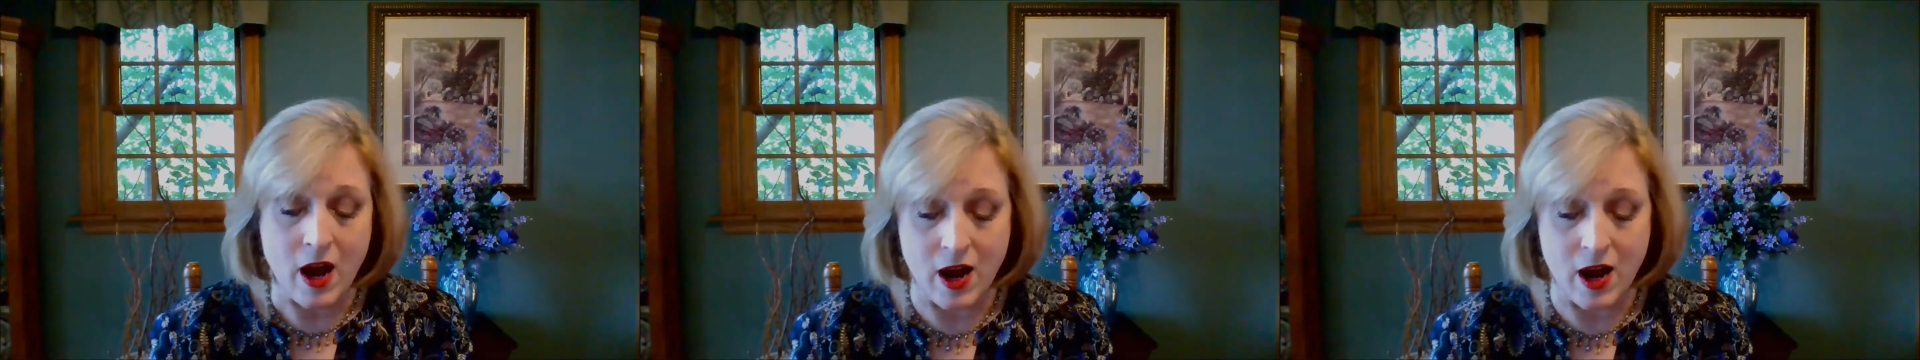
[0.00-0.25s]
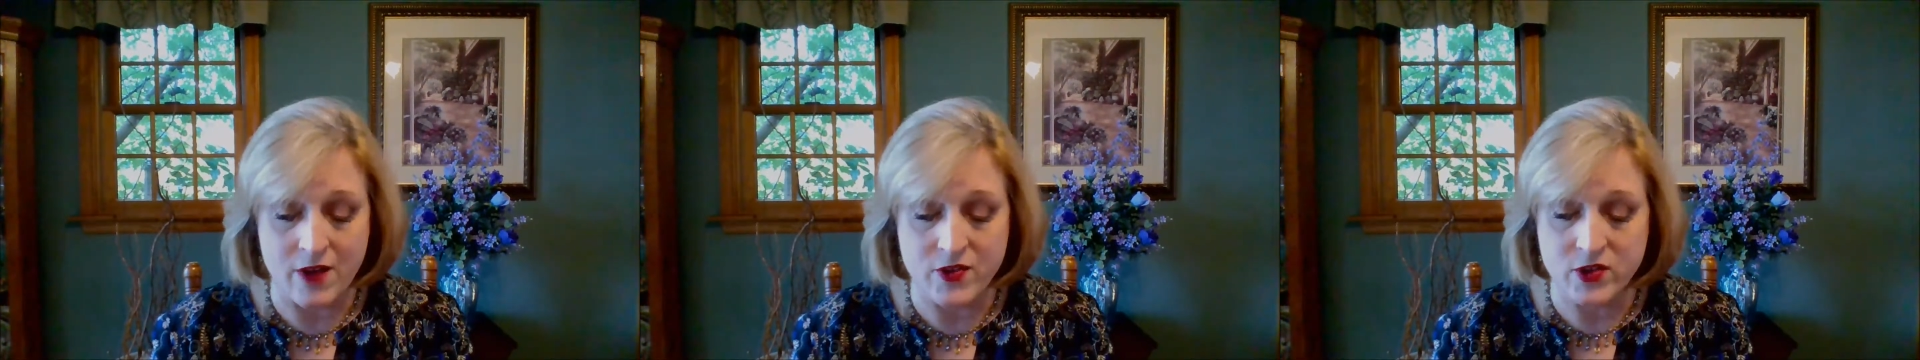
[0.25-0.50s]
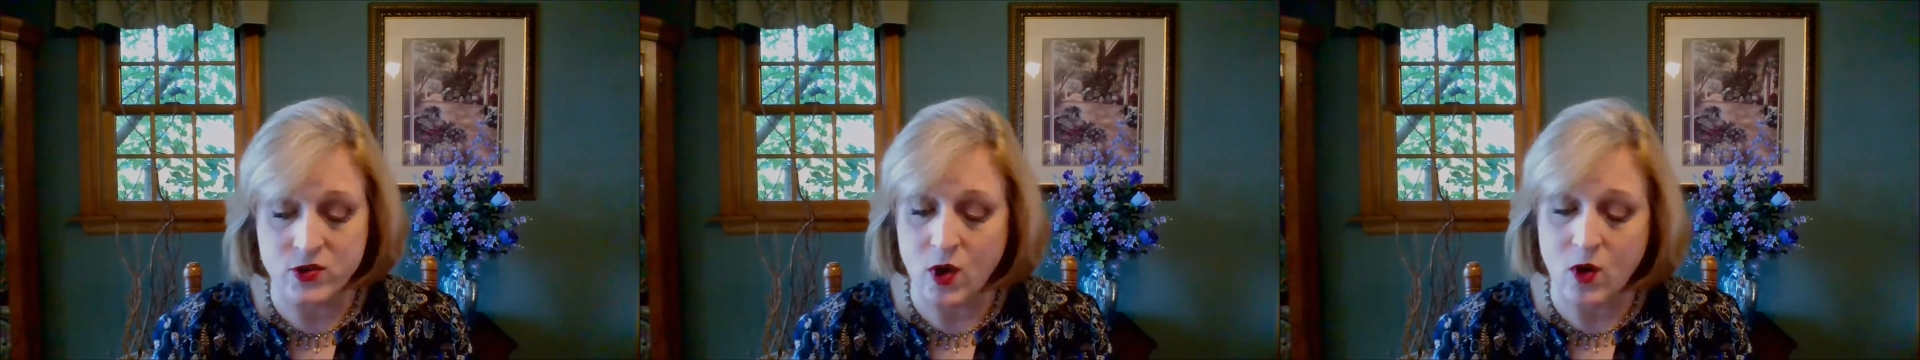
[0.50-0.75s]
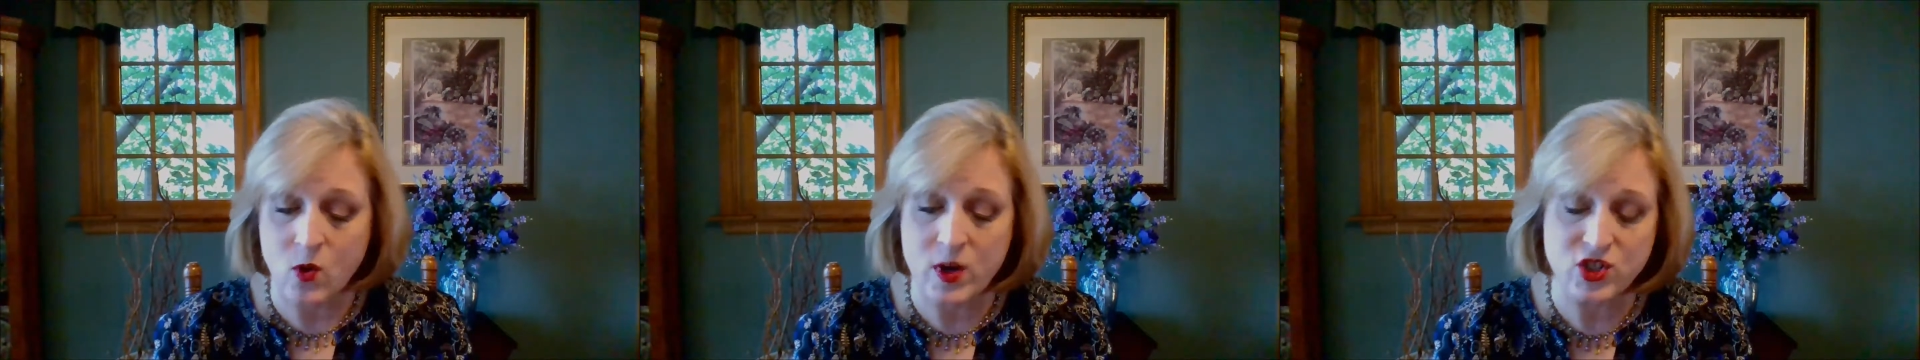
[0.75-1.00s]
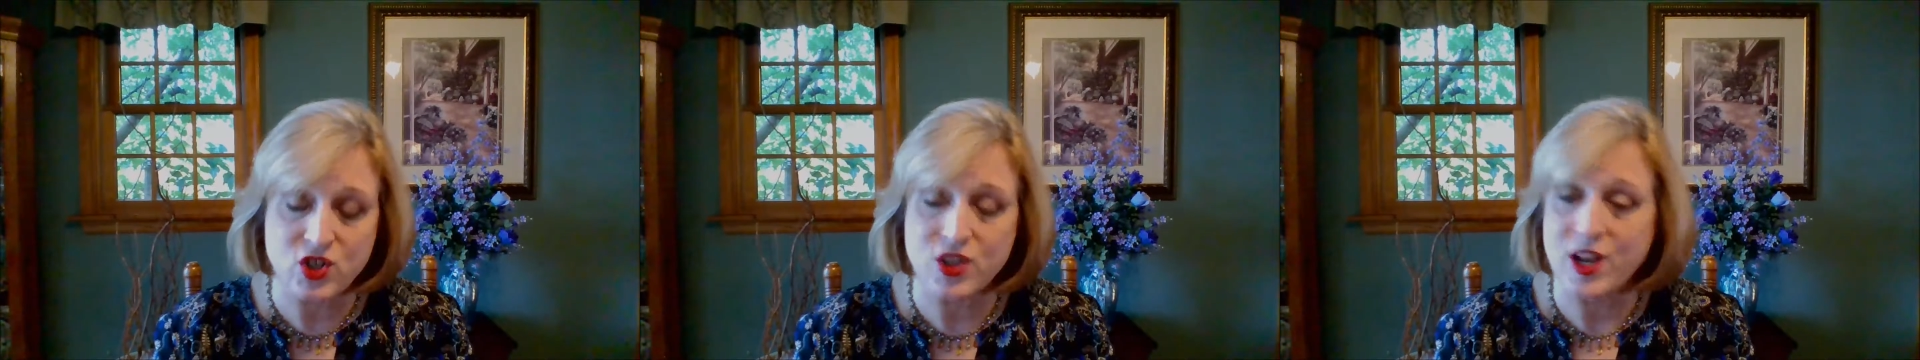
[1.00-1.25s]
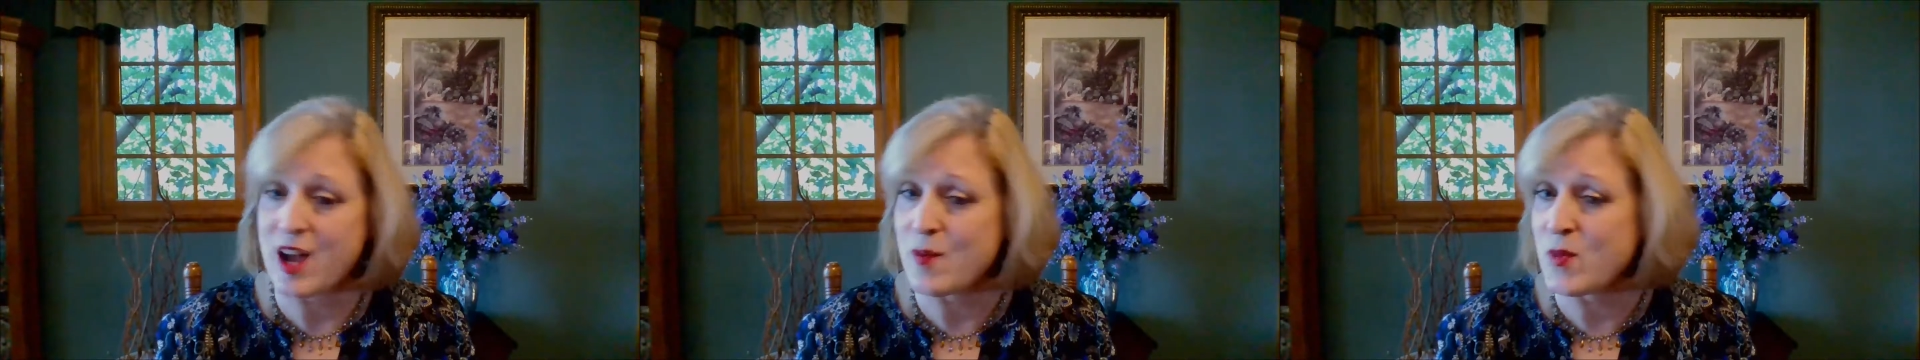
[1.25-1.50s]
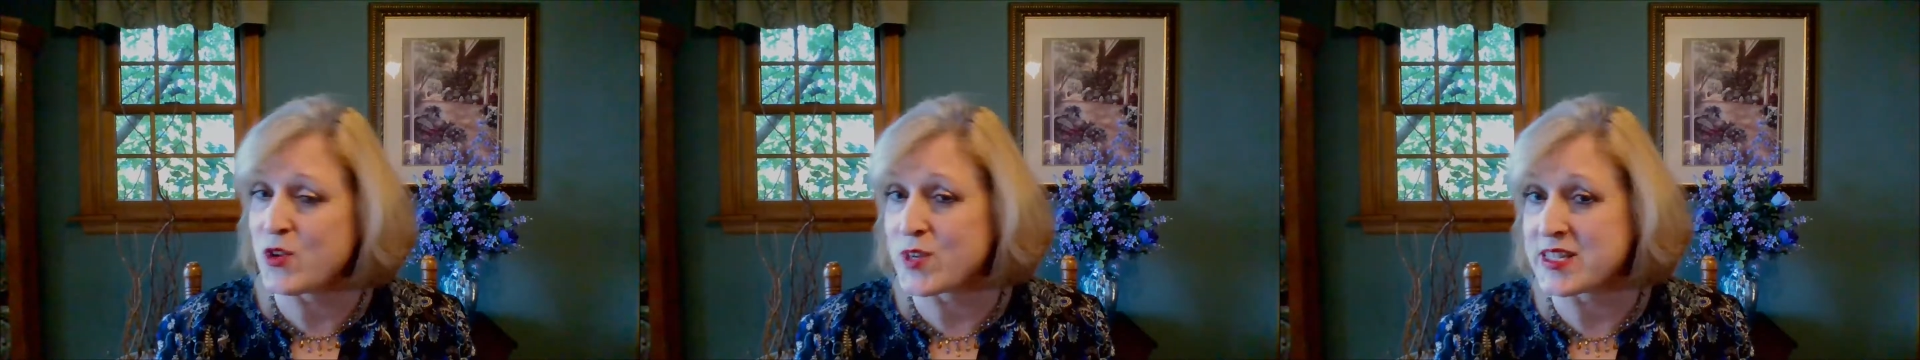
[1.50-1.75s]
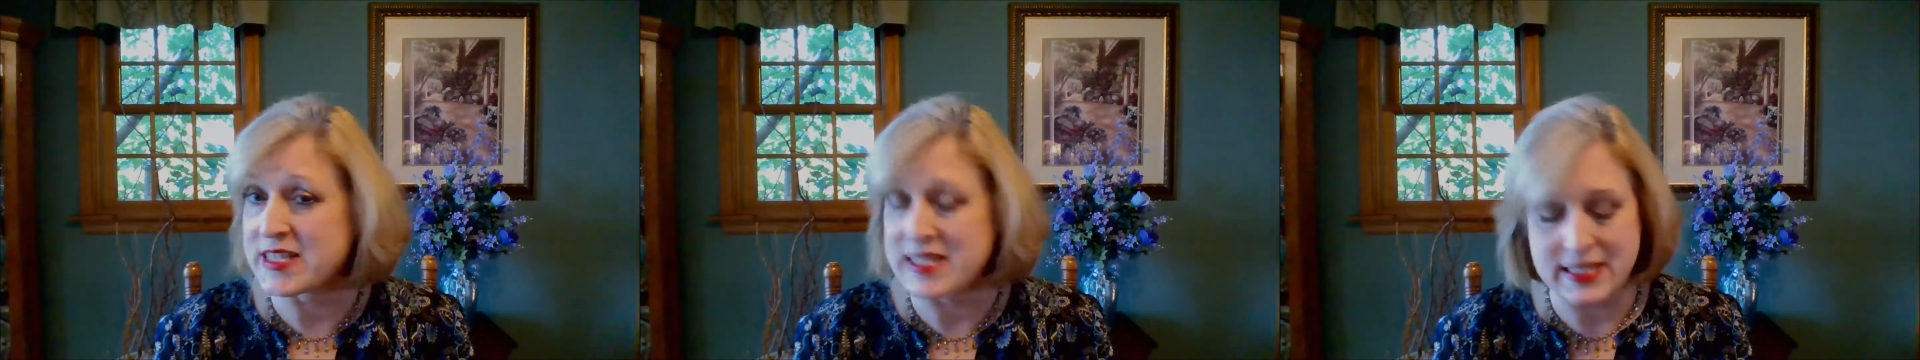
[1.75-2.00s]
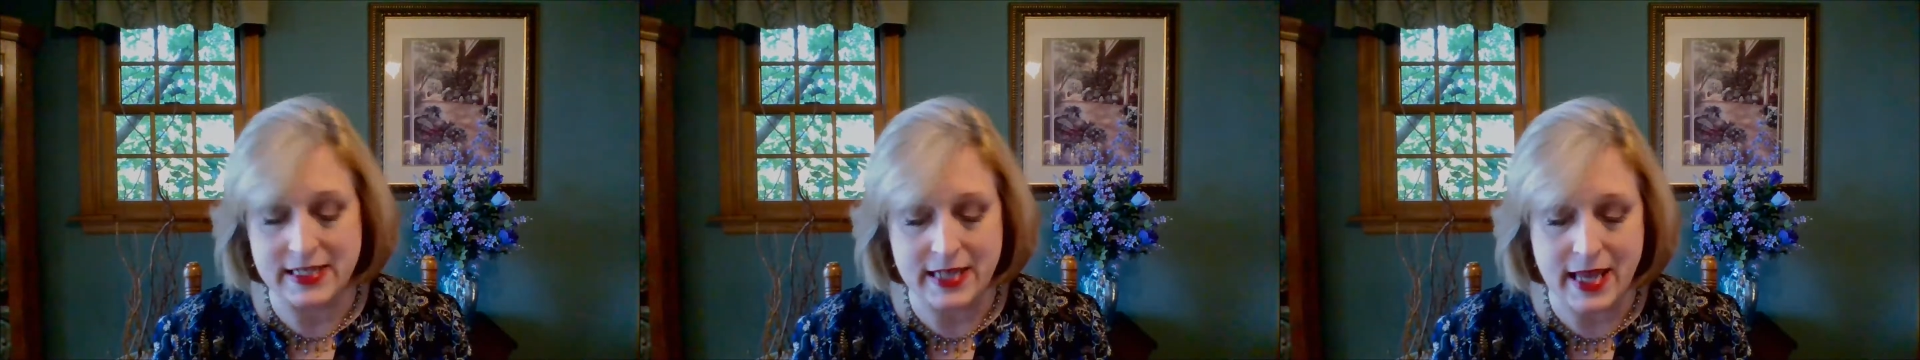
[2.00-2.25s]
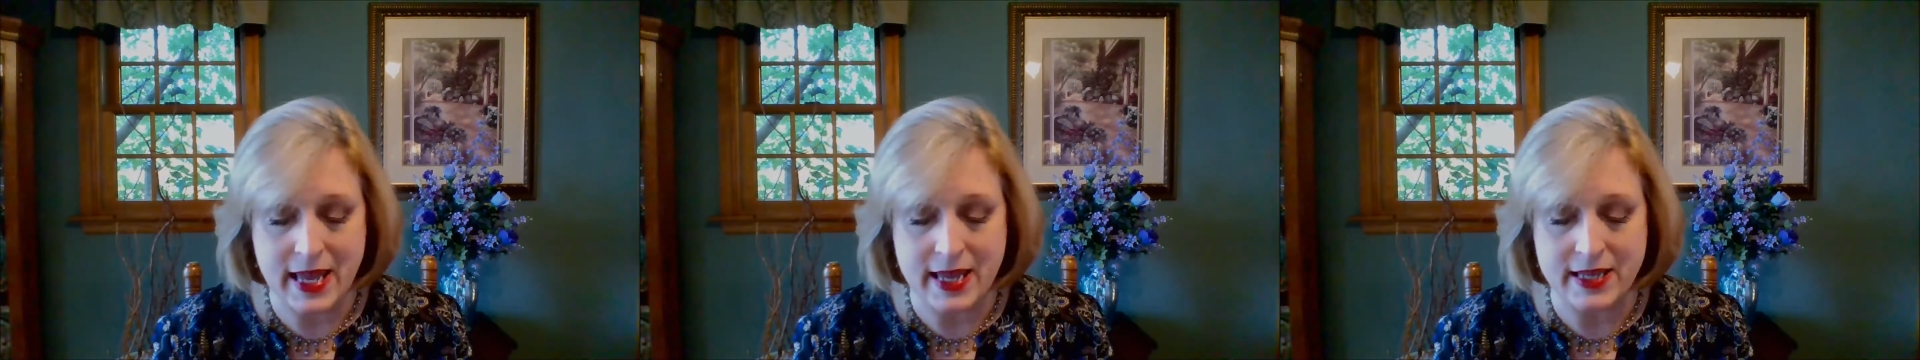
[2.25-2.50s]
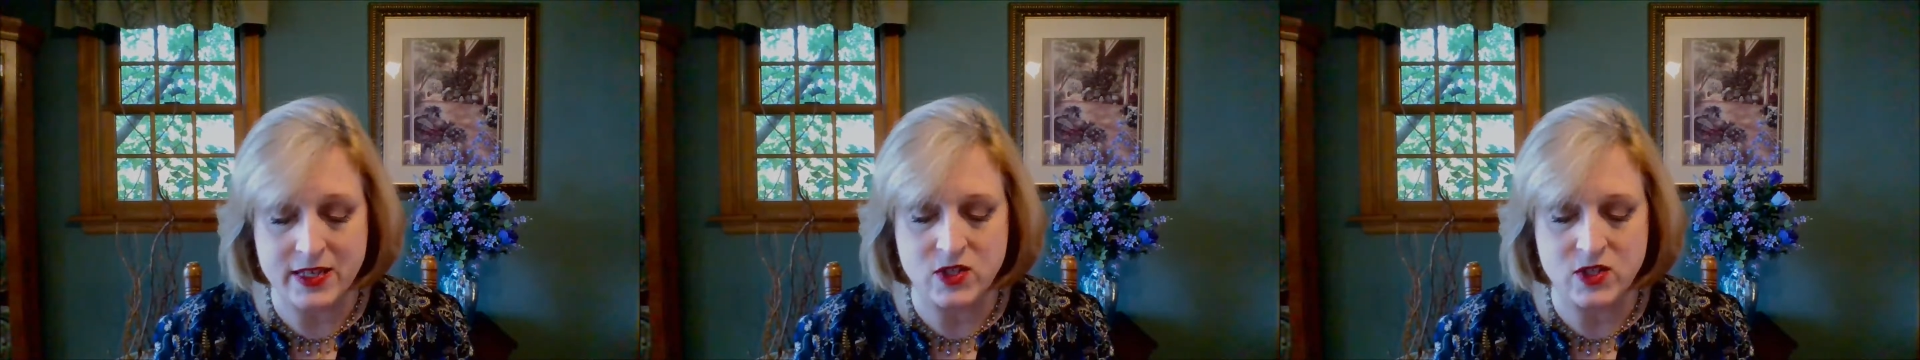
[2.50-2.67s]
The question that I'm addressing today